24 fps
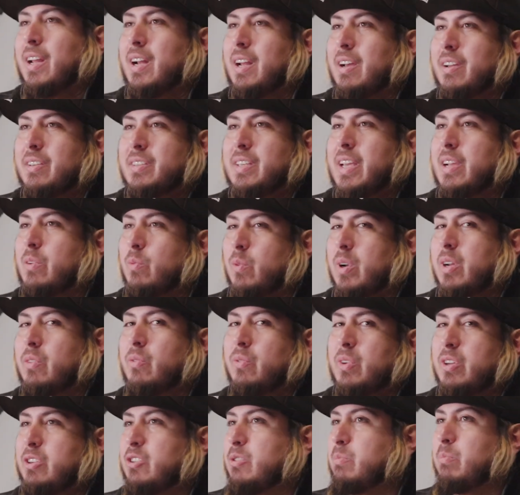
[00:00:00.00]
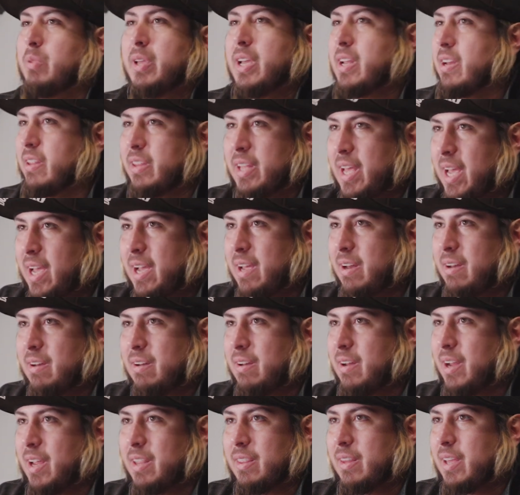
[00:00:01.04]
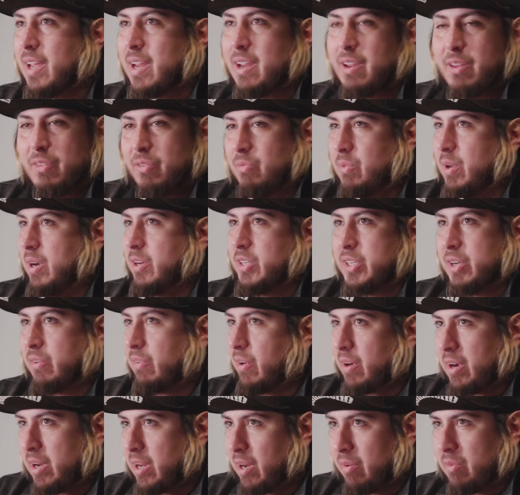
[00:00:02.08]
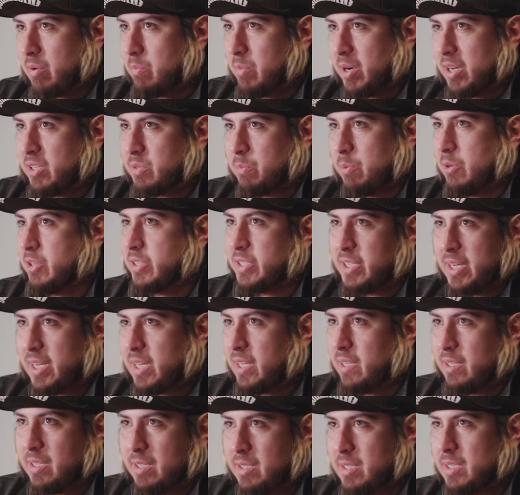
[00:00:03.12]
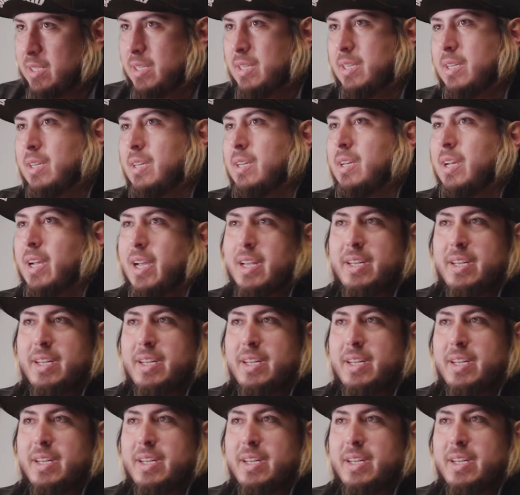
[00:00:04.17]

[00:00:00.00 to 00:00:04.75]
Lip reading: And I was like, what if we just play to that? And like, there's already everybody's personalities. Sure.